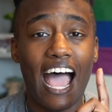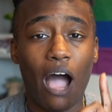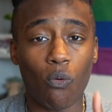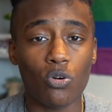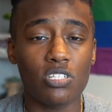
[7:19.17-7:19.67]

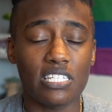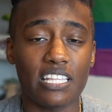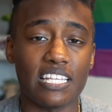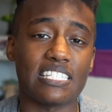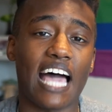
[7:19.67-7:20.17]
I will say
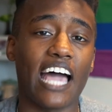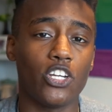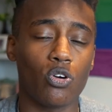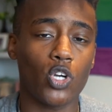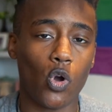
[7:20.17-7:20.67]
this, I
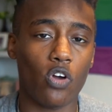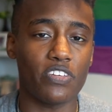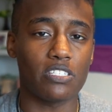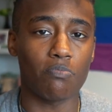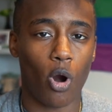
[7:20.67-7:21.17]
don't know if
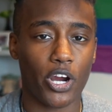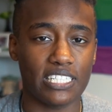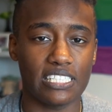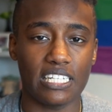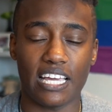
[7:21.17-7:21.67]
it's marketed